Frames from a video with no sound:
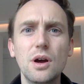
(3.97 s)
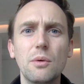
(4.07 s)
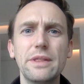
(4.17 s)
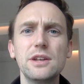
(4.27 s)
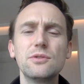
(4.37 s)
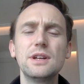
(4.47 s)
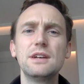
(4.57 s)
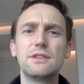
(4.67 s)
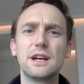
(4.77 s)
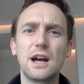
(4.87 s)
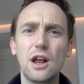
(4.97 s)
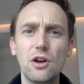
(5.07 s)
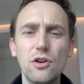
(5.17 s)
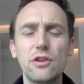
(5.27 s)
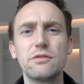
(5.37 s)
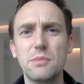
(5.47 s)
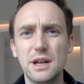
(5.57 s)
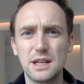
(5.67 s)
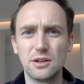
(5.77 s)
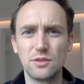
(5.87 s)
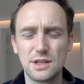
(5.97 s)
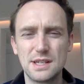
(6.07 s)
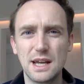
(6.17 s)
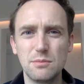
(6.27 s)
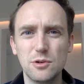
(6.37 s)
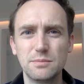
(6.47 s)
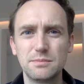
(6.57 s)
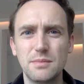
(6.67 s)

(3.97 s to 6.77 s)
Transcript: well, then you're leaving a lot of money on the table.